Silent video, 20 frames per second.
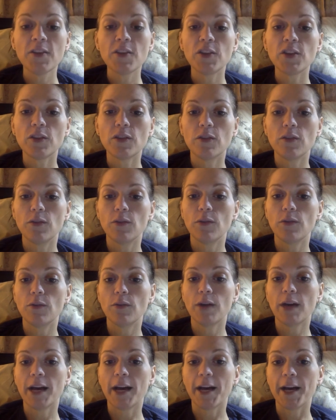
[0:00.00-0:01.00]
You,
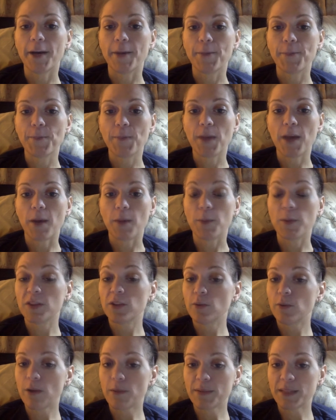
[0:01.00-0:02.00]
um, I'll put
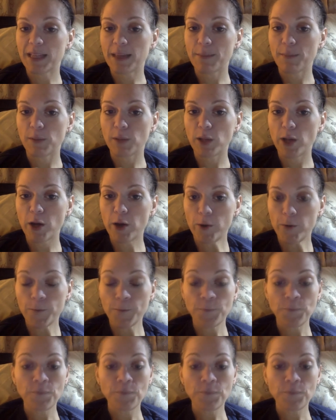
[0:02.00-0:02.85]
the website below.